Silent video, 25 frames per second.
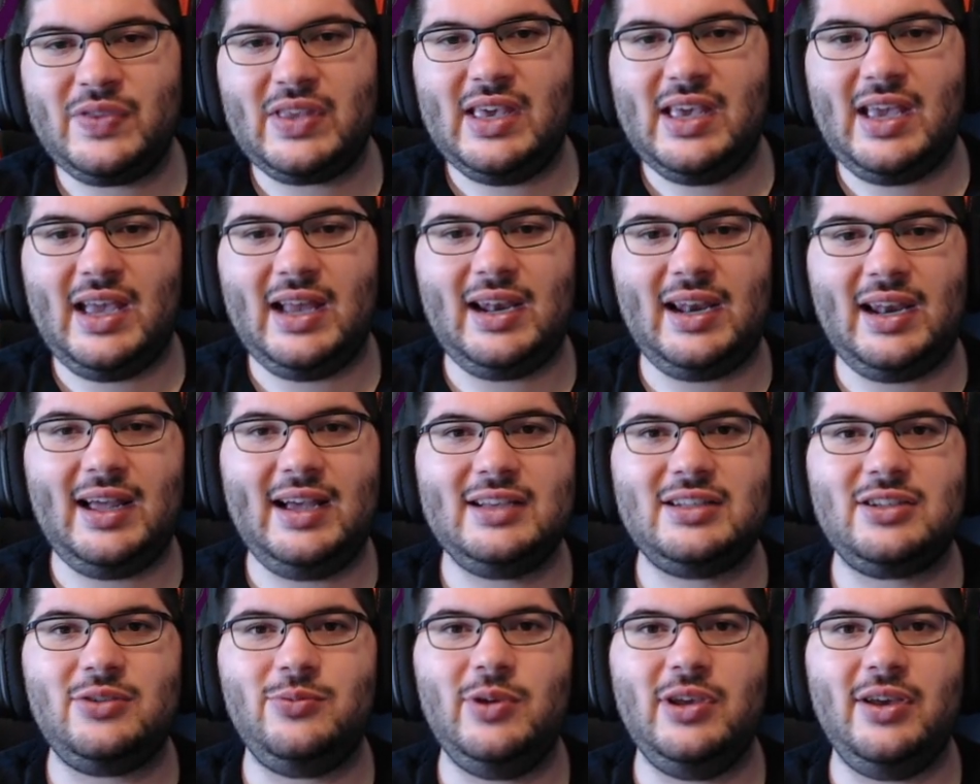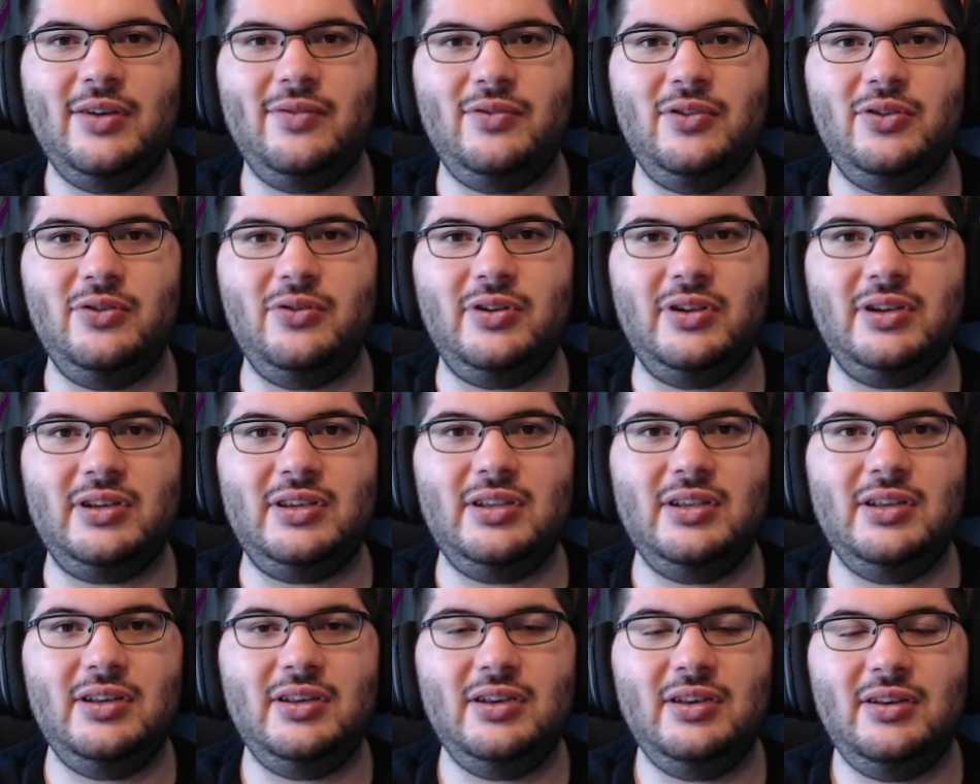And lastly, we have Luca
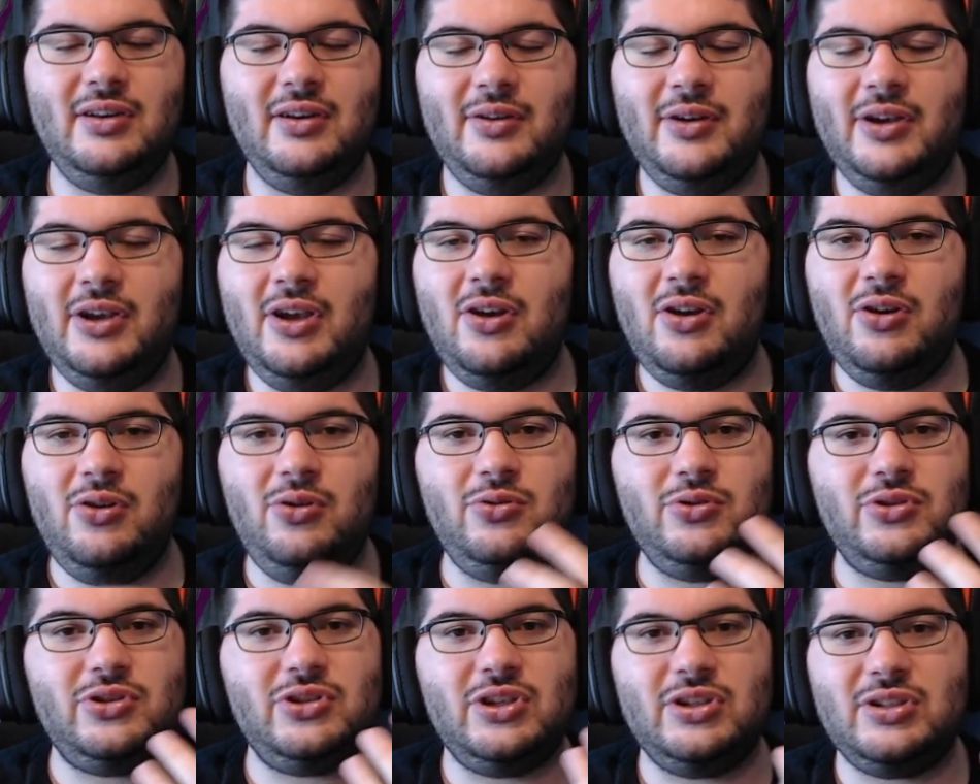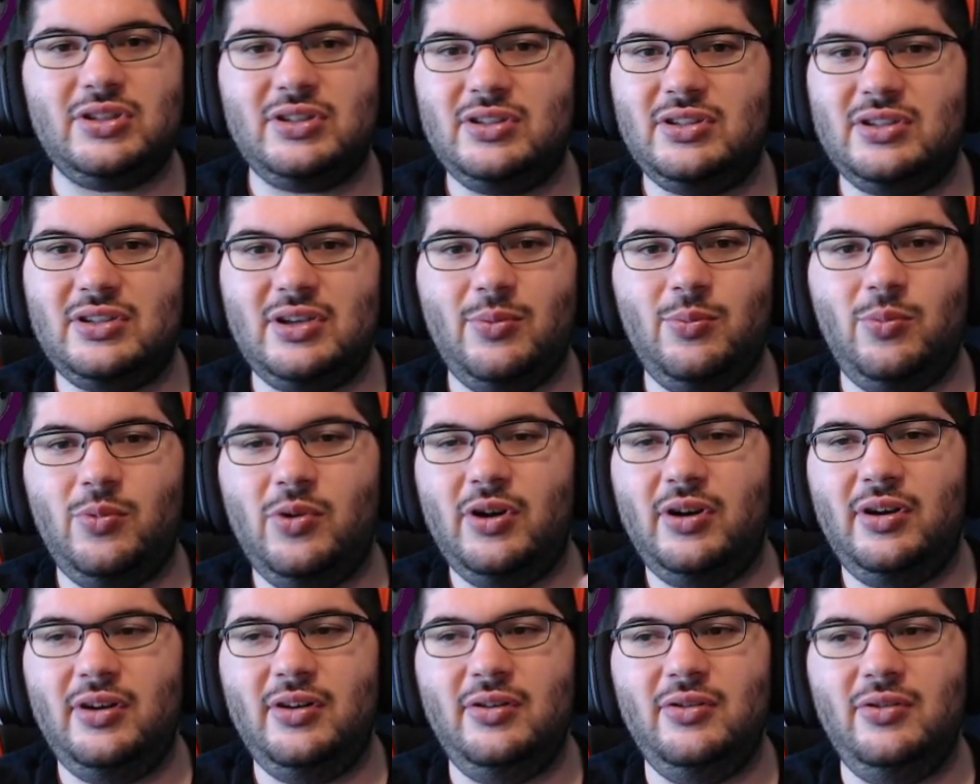Digne, who's just
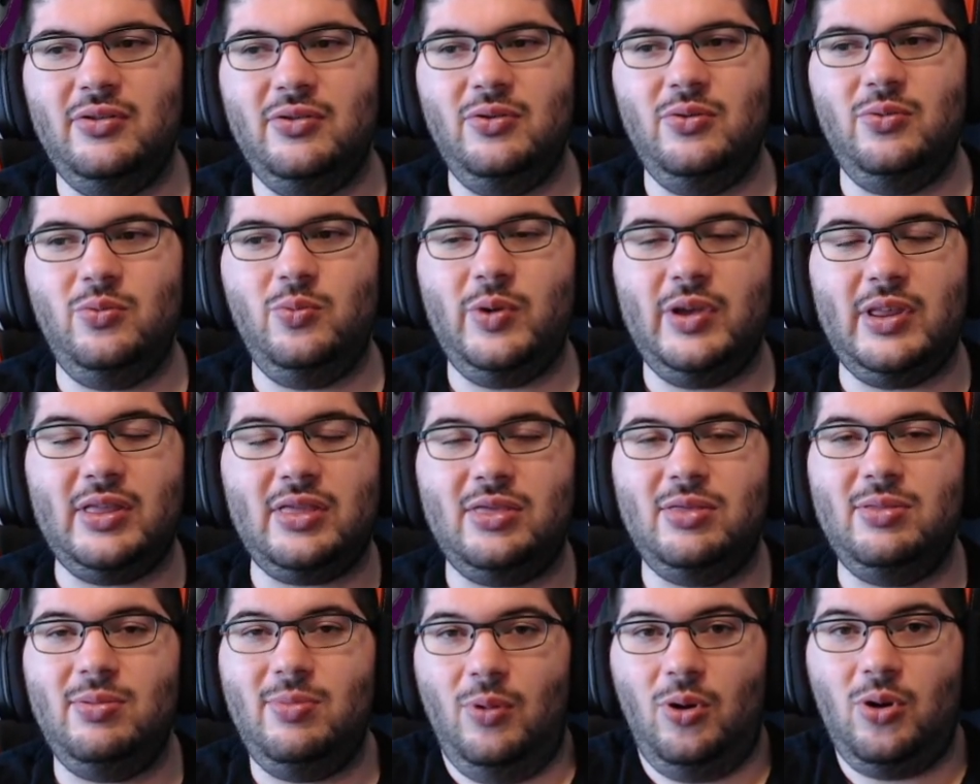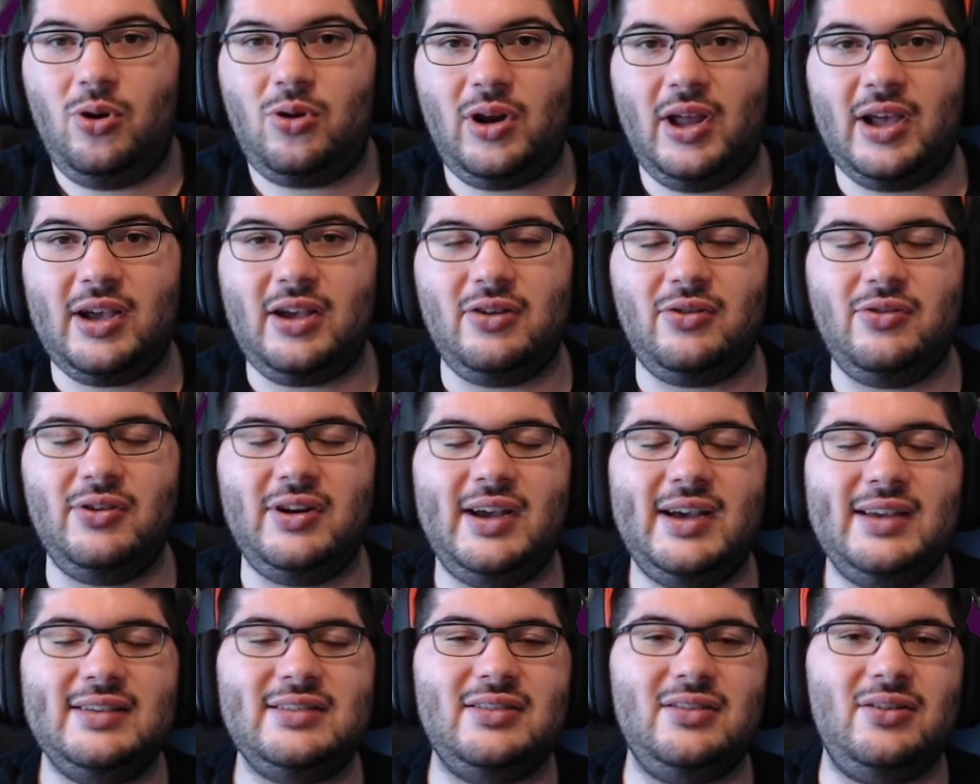someone who we look like a good
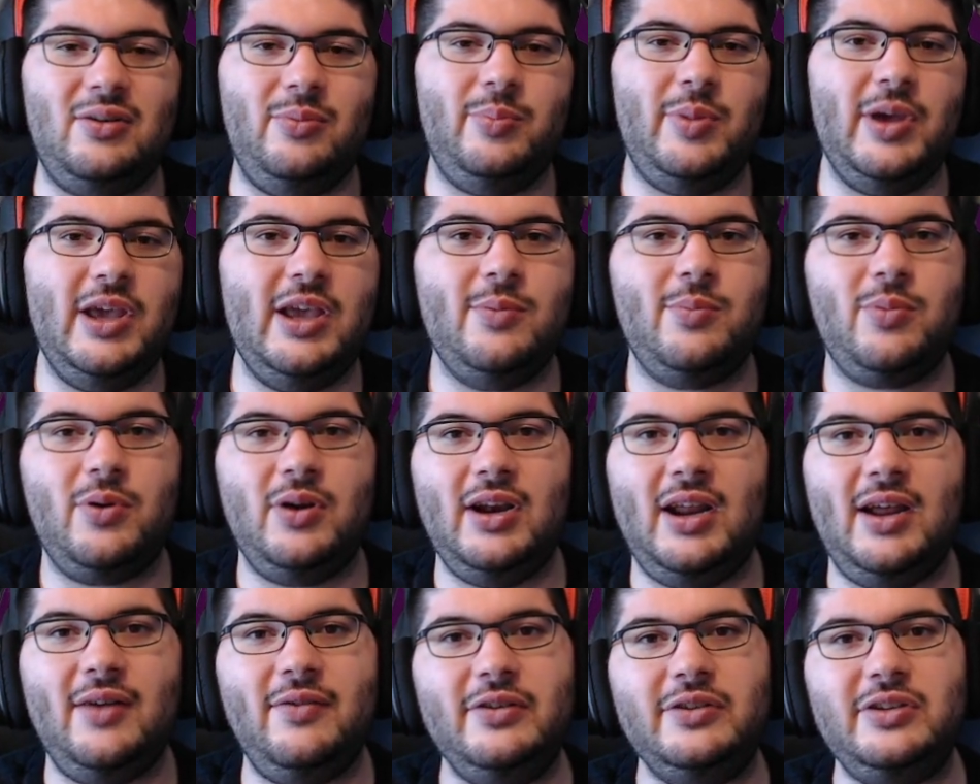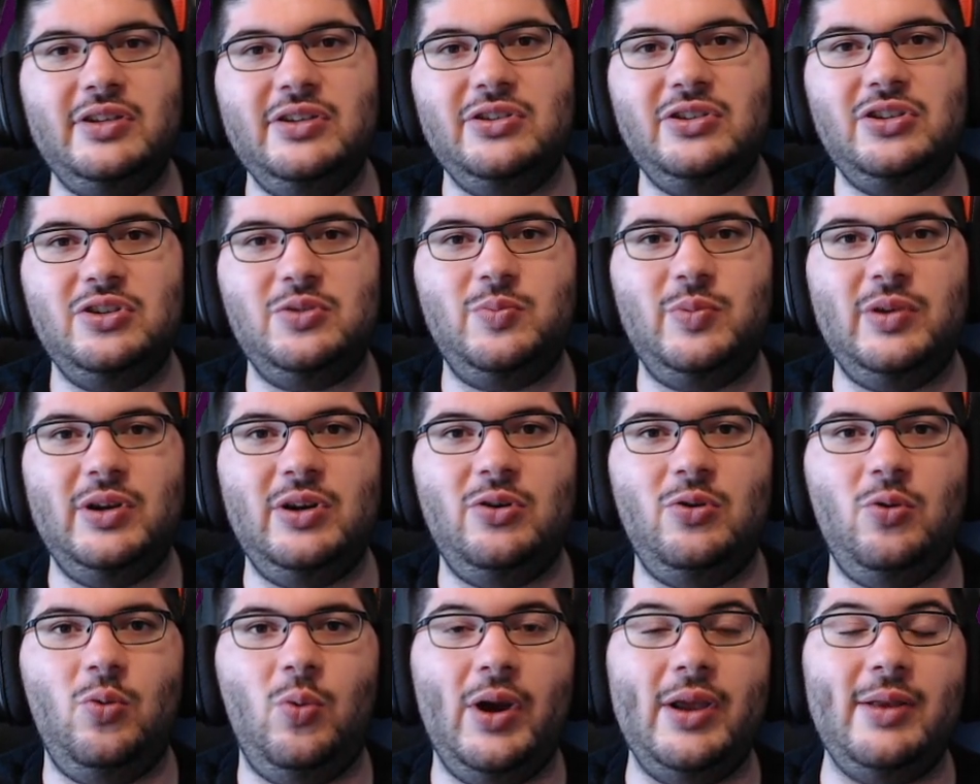asset on paper, and Everton's just been
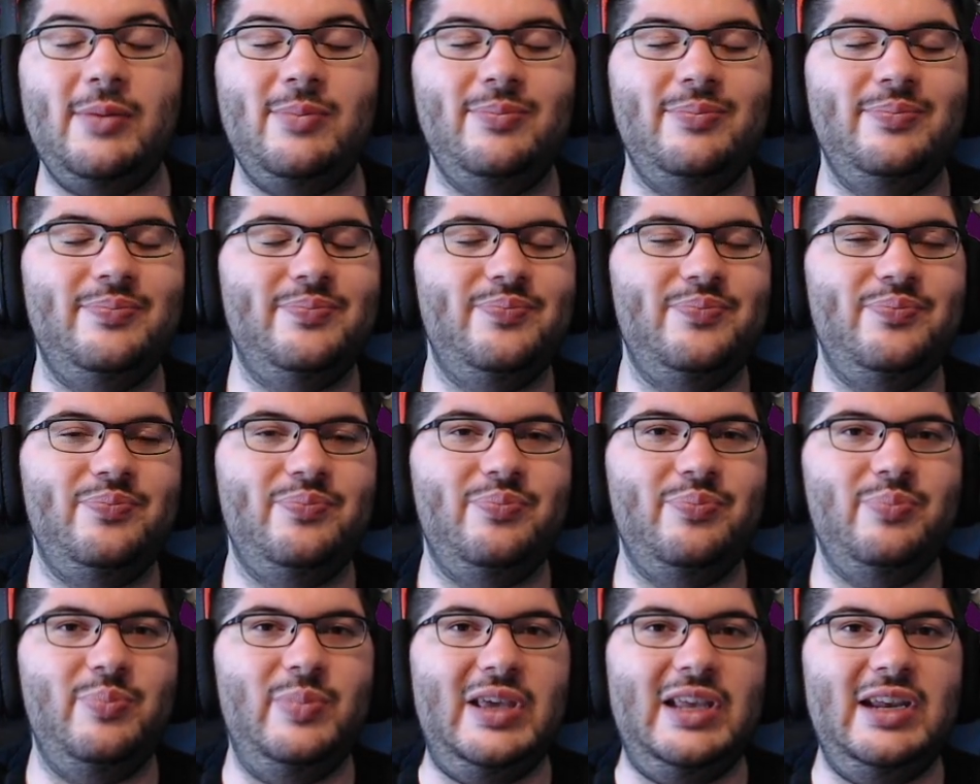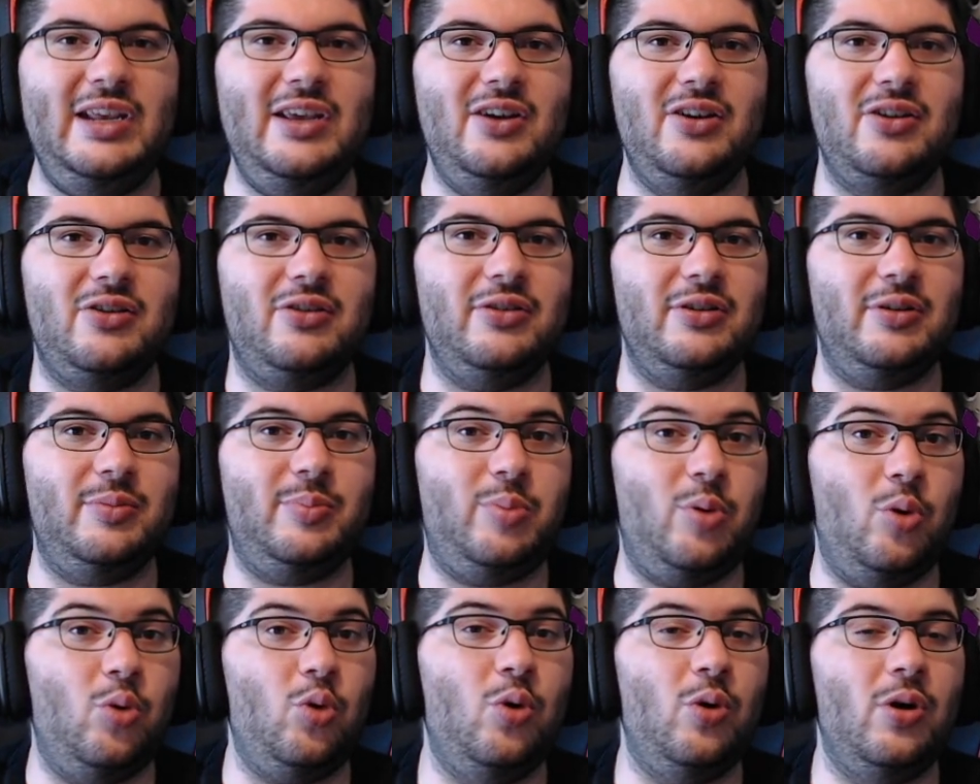quite mediocre to
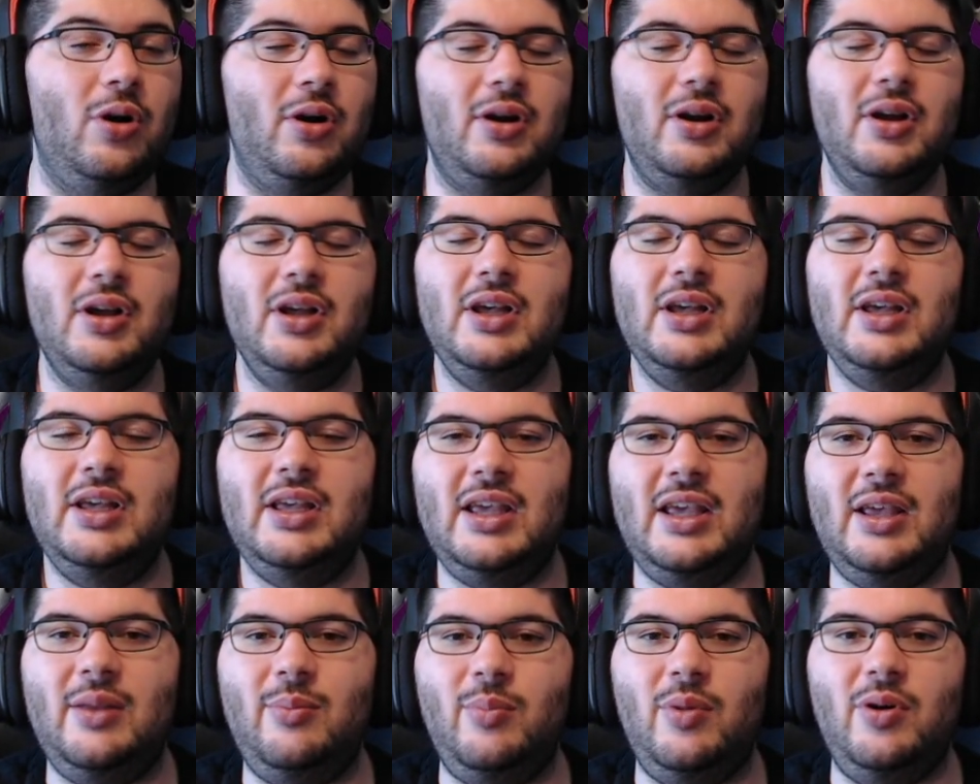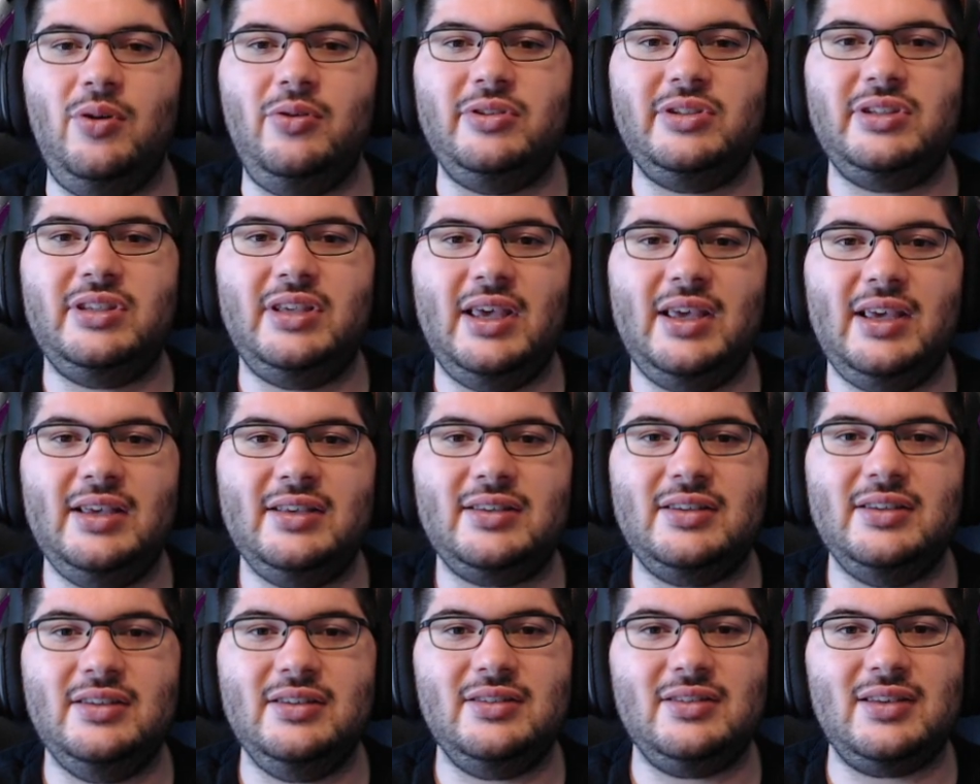poor in most
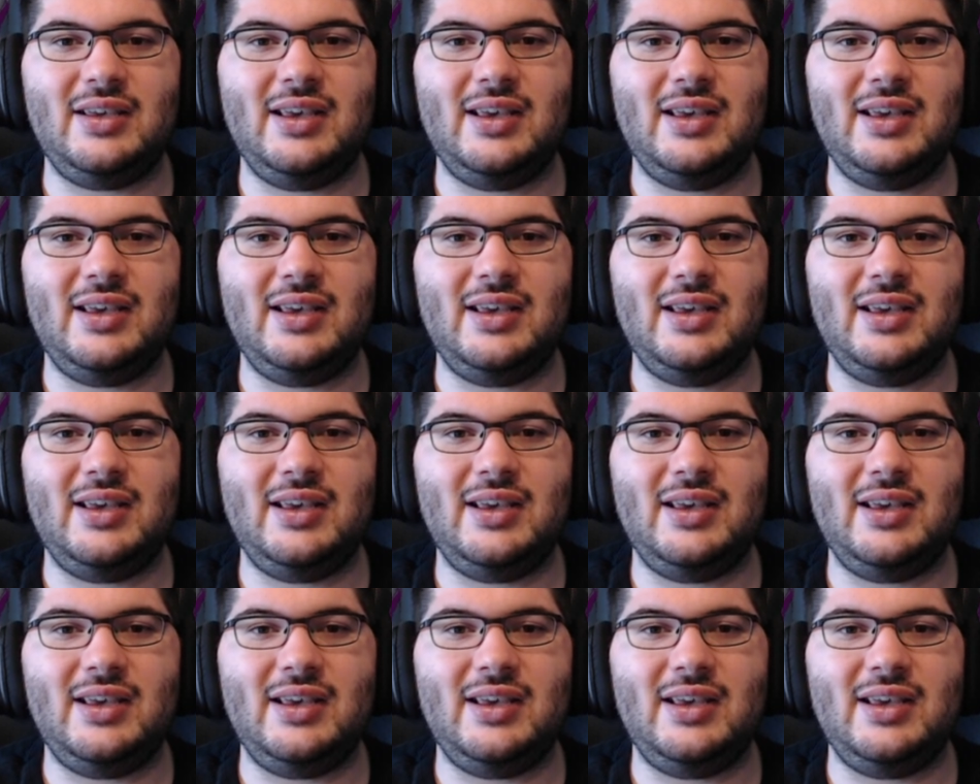cases.